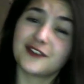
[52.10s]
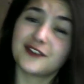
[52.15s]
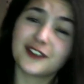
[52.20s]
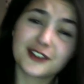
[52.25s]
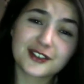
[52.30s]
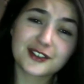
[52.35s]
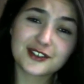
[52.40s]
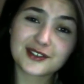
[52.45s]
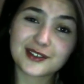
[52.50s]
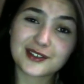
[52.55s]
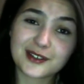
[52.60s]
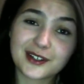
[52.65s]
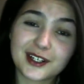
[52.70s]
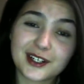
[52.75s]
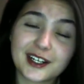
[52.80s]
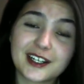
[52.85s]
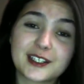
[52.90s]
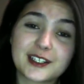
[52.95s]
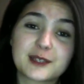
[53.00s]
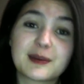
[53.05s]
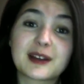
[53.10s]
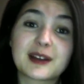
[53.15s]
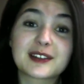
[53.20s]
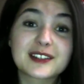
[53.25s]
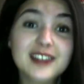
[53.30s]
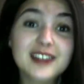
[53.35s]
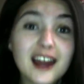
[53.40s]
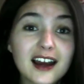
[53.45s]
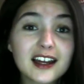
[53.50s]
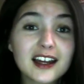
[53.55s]
first story is about
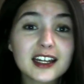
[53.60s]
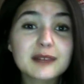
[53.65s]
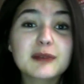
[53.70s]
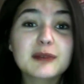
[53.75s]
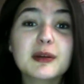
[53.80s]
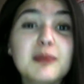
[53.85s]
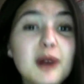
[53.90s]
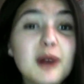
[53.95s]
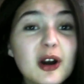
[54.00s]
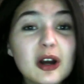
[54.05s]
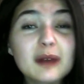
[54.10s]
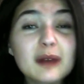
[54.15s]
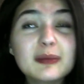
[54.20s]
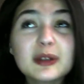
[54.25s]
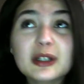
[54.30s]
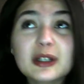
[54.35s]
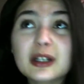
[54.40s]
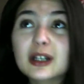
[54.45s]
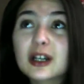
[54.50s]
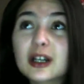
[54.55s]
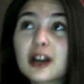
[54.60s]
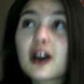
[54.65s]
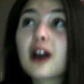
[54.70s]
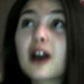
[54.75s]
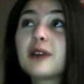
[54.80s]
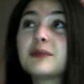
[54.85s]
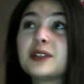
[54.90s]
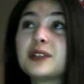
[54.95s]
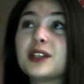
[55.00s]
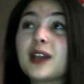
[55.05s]
the time my mom
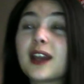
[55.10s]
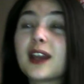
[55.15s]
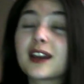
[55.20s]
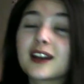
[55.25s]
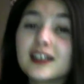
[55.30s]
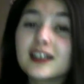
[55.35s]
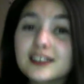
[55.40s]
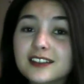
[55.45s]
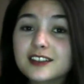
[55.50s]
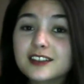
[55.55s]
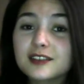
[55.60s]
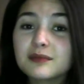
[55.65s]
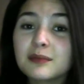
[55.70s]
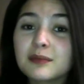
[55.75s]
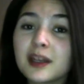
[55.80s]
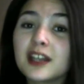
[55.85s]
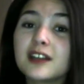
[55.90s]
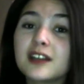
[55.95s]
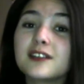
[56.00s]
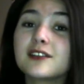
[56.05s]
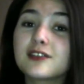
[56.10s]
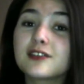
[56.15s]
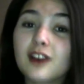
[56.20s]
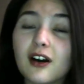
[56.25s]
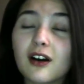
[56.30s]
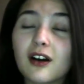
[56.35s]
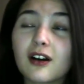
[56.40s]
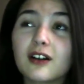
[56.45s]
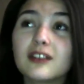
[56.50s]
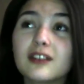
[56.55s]
got me a custom-made
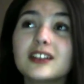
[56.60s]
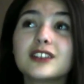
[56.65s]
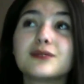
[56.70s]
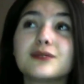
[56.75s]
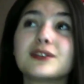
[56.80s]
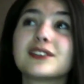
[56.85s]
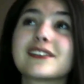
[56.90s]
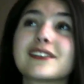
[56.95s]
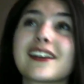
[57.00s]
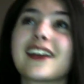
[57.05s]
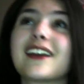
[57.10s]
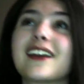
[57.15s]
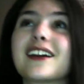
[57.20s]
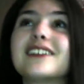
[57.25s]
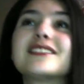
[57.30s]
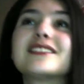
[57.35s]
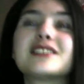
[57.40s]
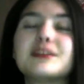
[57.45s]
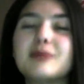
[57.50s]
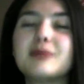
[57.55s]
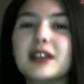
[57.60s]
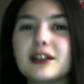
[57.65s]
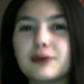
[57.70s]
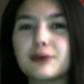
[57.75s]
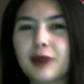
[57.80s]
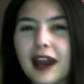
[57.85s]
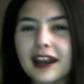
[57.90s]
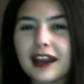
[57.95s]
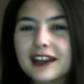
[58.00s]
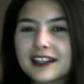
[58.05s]
doll. It was a custom-made
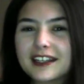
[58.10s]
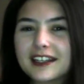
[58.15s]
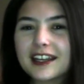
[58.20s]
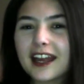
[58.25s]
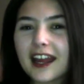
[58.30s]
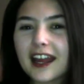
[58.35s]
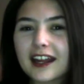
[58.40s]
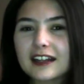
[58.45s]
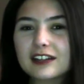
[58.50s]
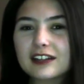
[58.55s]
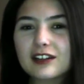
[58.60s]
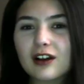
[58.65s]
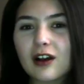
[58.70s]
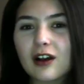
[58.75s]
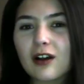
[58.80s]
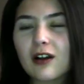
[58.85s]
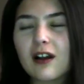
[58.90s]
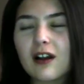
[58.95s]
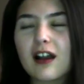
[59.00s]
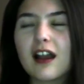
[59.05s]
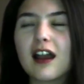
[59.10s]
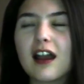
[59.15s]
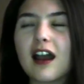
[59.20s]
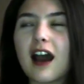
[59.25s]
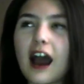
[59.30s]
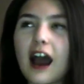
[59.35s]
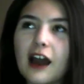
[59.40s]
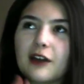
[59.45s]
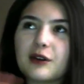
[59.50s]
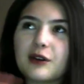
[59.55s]
Raggedy Ann doll.
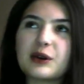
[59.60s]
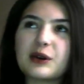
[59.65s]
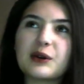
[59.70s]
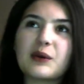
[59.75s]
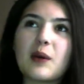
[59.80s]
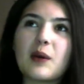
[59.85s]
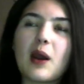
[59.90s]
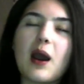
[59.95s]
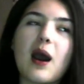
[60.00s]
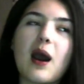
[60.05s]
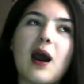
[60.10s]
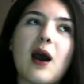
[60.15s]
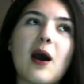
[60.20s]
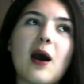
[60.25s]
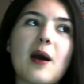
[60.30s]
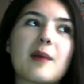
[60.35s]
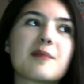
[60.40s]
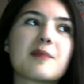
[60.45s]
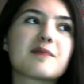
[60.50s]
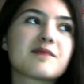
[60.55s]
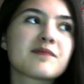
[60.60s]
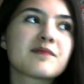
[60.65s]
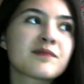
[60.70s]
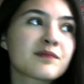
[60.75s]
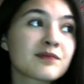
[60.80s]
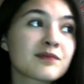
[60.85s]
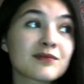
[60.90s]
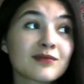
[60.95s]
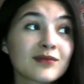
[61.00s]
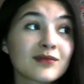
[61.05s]
I don't know.
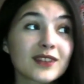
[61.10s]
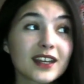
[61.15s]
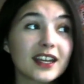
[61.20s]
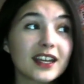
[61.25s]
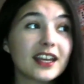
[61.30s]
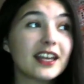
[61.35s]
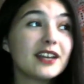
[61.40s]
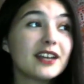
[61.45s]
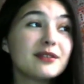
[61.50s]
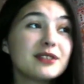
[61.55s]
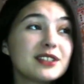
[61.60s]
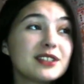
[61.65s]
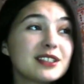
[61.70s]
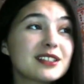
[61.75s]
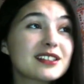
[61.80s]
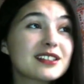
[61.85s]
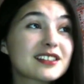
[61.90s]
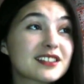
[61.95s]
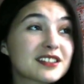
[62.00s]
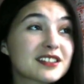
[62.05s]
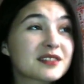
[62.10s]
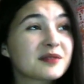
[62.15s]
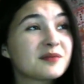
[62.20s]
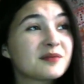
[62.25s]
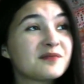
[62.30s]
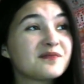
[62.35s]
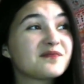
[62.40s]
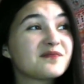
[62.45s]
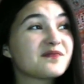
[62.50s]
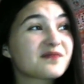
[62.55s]
It was
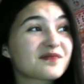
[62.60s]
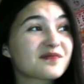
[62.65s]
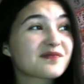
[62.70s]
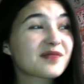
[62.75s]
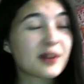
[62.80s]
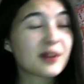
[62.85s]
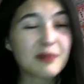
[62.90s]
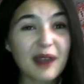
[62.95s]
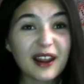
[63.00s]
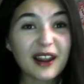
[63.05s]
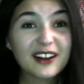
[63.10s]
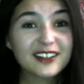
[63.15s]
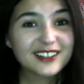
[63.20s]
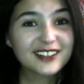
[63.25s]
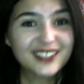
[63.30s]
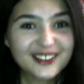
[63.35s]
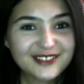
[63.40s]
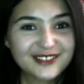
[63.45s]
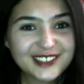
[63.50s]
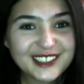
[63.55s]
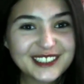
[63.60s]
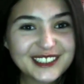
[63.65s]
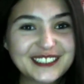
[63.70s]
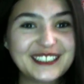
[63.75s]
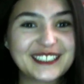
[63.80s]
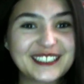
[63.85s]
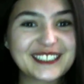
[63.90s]
apparently really